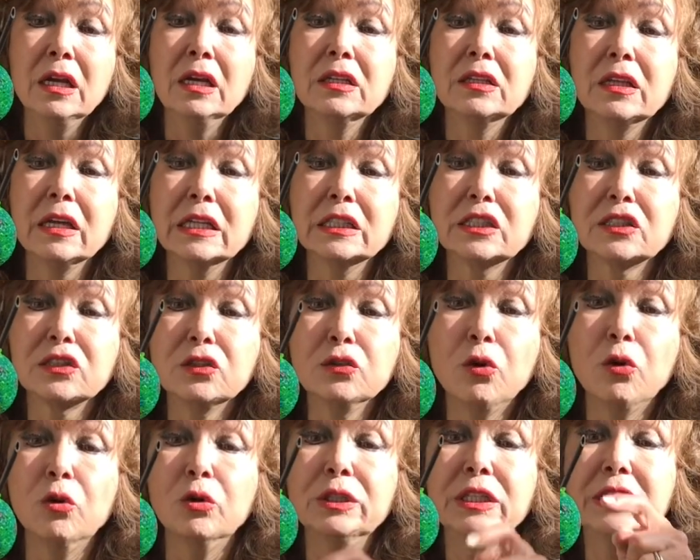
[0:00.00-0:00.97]
the
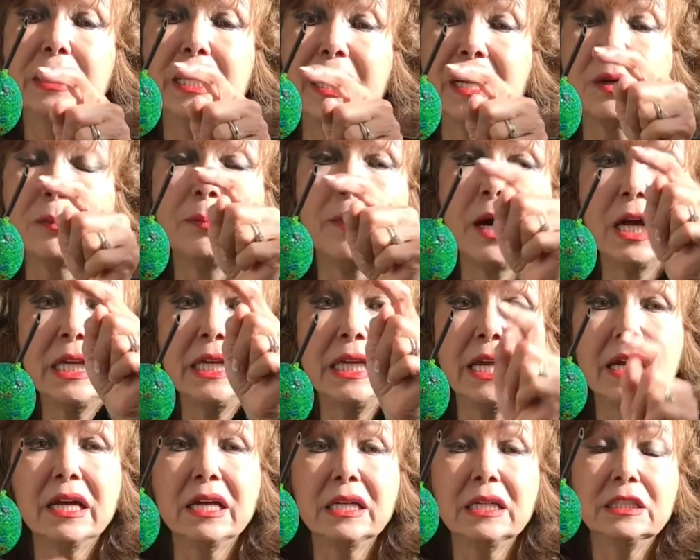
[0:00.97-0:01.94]
snow year by
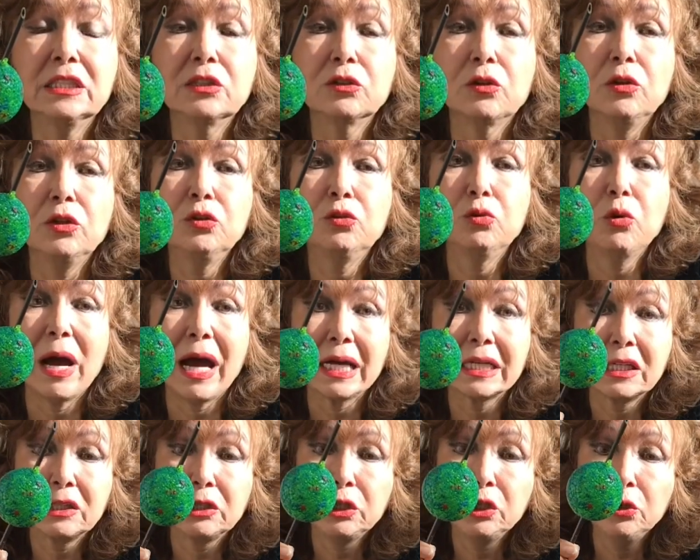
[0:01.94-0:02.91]
year is going to
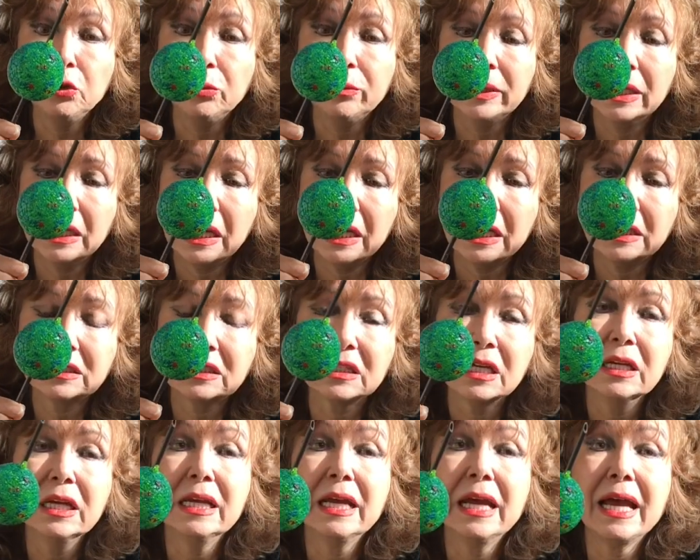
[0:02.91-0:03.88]
accumulate
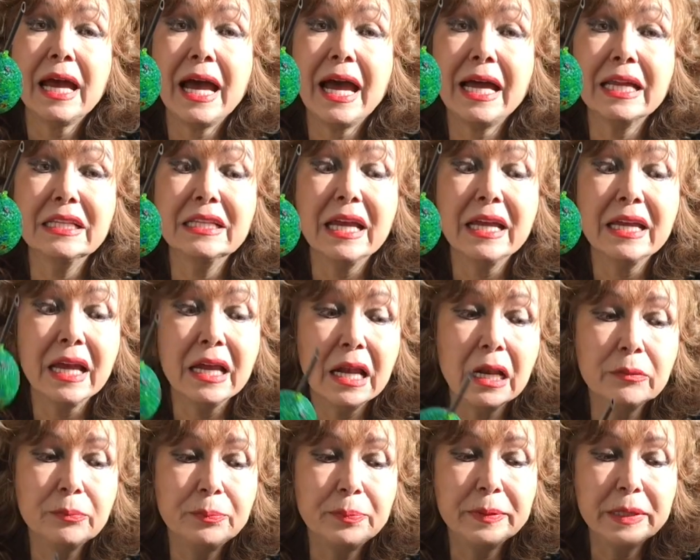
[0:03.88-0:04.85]
and
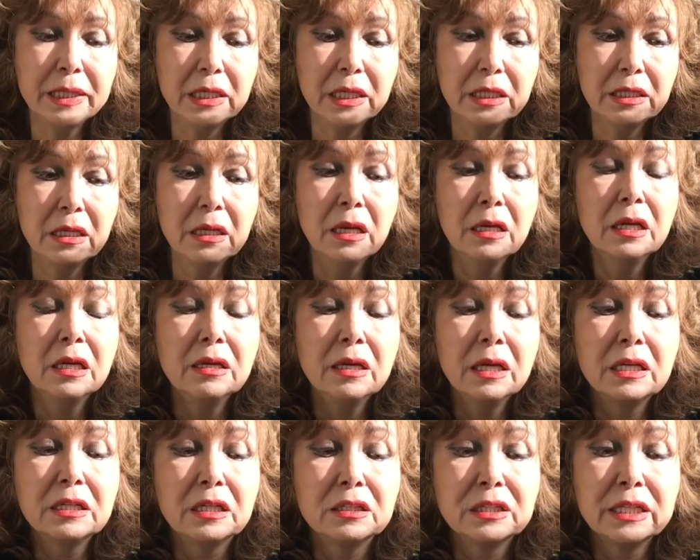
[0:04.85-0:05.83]
help in
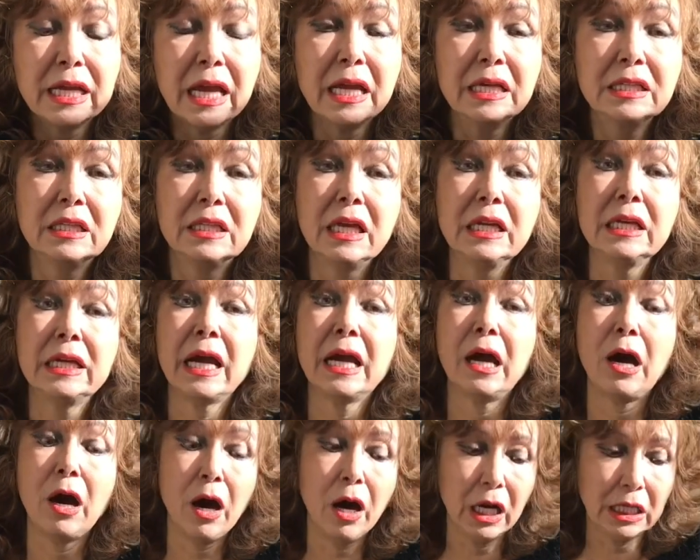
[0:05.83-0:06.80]
creating an
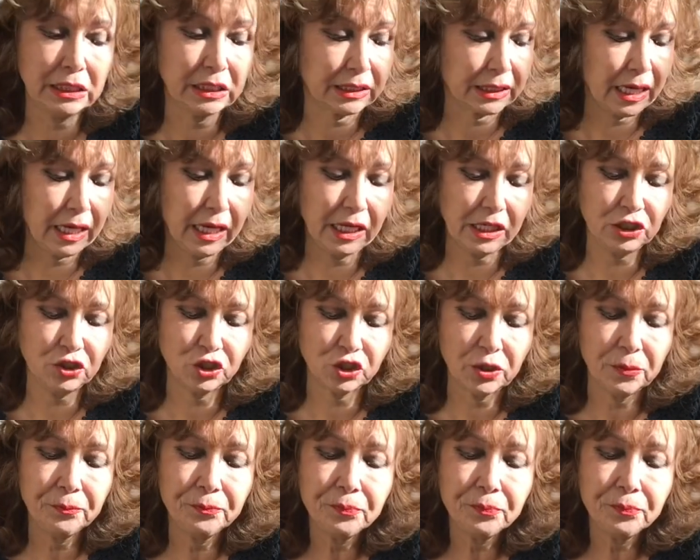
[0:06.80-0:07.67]
ice age.